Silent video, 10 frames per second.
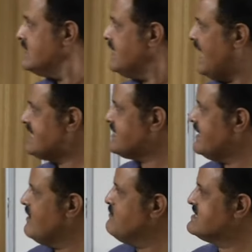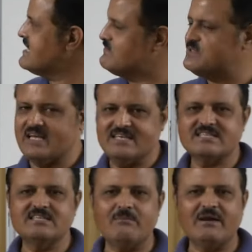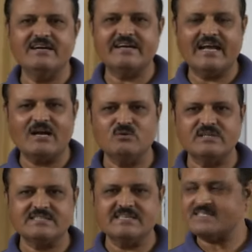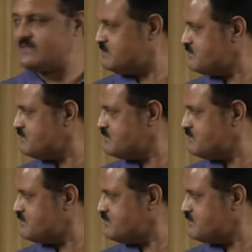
As the name itself says, double entry accounting system.